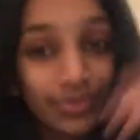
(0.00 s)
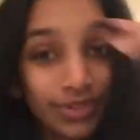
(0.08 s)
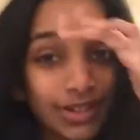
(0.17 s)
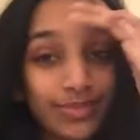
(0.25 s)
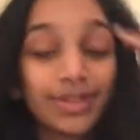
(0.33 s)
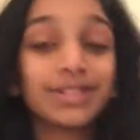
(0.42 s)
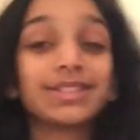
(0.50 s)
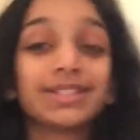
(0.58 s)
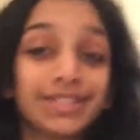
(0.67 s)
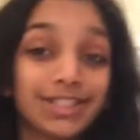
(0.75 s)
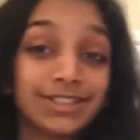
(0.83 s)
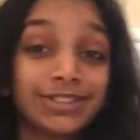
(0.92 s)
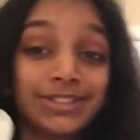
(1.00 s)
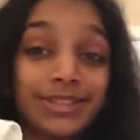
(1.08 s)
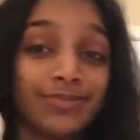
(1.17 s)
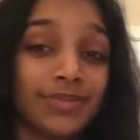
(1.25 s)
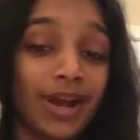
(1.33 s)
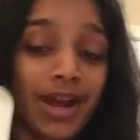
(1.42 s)
pretty basic t-shirts
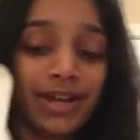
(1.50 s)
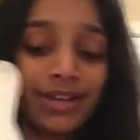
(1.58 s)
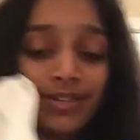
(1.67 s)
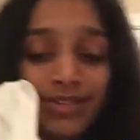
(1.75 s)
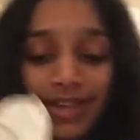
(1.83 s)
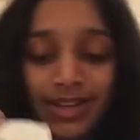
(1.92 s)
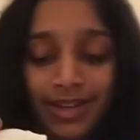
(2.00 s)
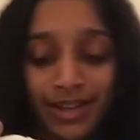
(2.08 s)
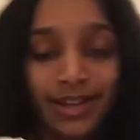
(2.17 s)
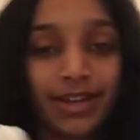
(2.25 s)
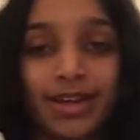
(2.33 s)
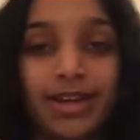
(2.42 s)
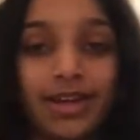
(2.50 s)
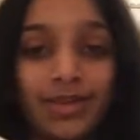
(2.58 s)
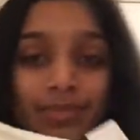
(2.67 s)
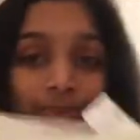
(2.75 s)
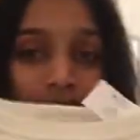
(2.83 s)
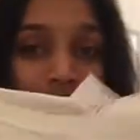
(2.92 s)
I'm kind of getting,
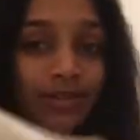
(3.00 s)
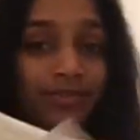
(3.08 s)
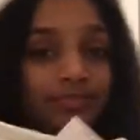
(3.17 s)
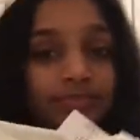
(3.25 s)
but